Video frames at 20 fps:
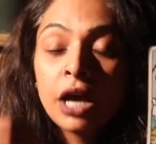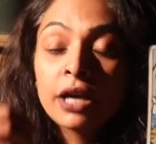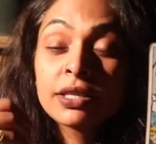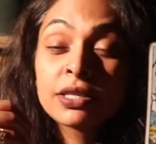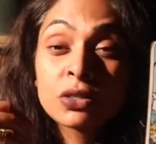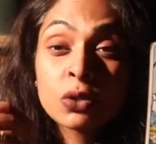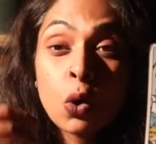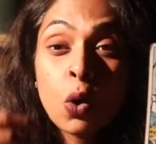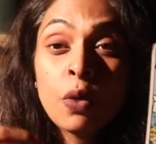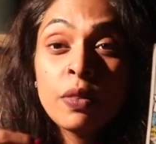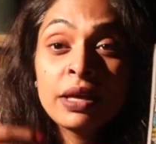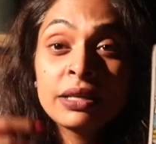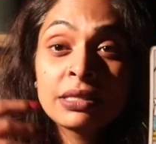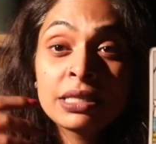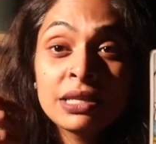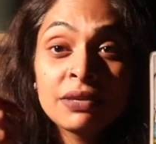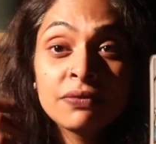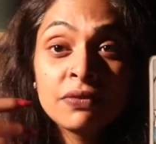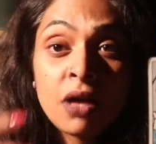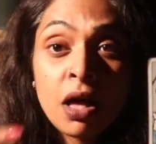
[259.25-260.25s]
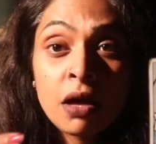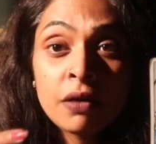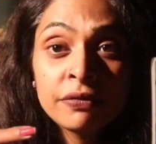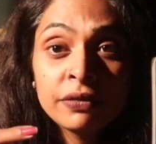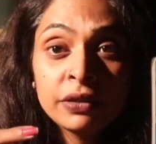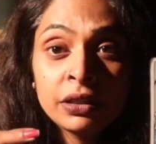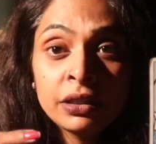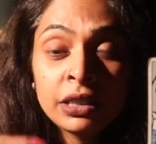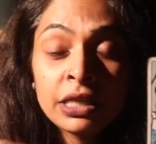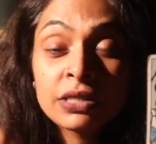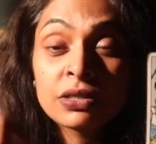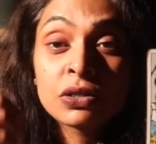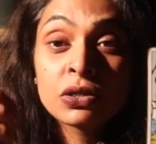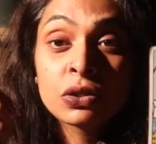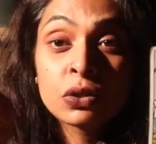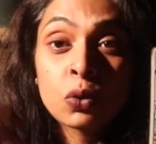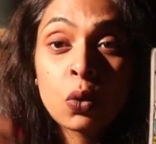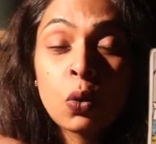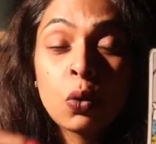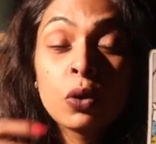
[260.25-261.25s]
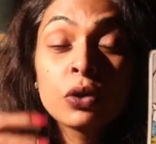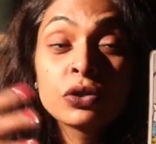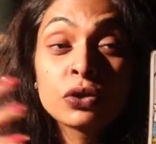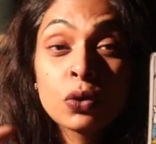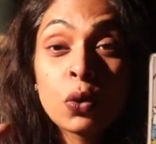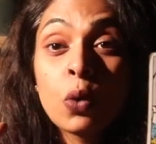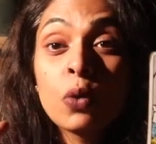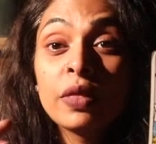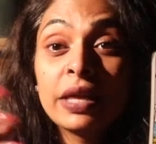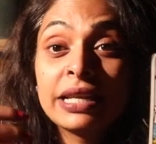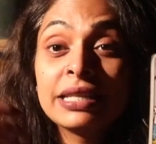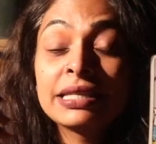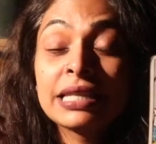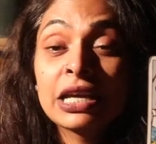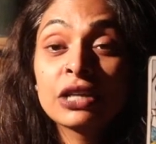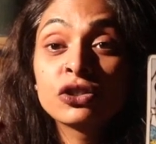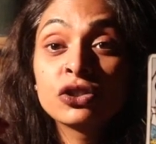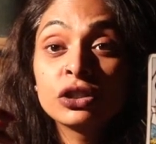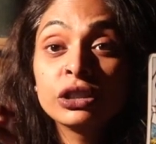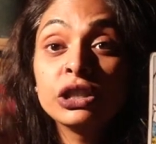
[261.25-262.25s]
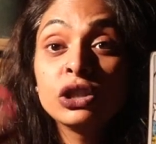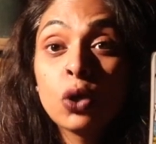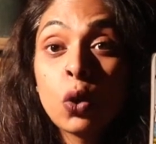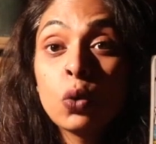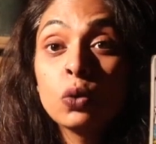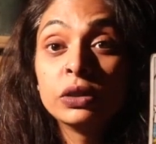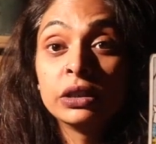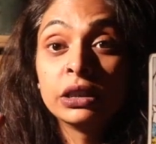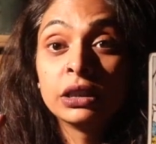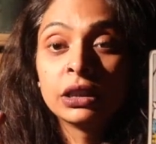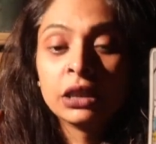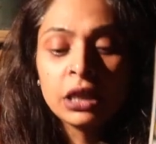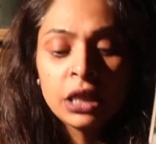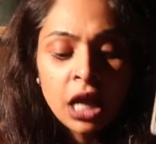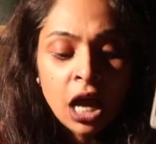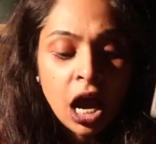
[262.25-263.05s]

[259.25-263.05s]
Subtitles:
A soul that's evolving is a soul that is actually golden.